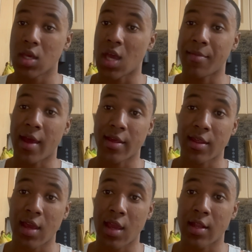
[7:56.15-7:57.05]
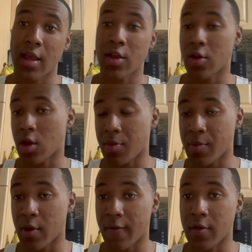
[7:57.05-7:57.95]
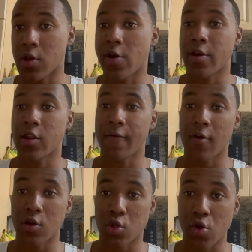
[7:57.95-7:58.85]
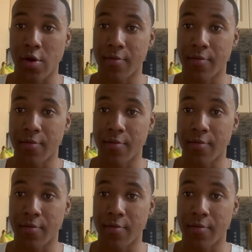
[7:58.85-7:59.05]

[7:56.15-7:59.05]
I'm not saying that you're going to be perfect, you are going to fall short,